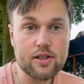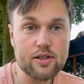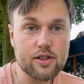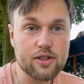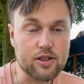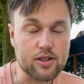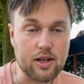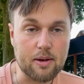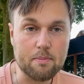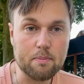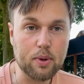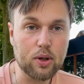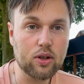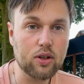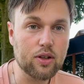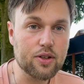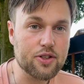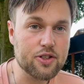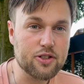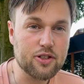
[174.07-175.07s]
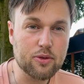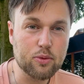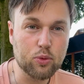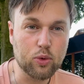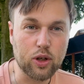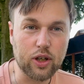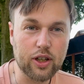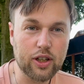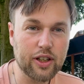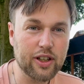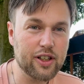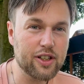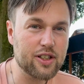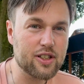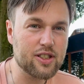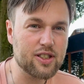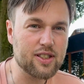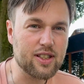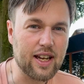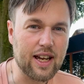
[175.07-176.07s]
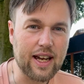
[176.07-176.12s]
symbols, words,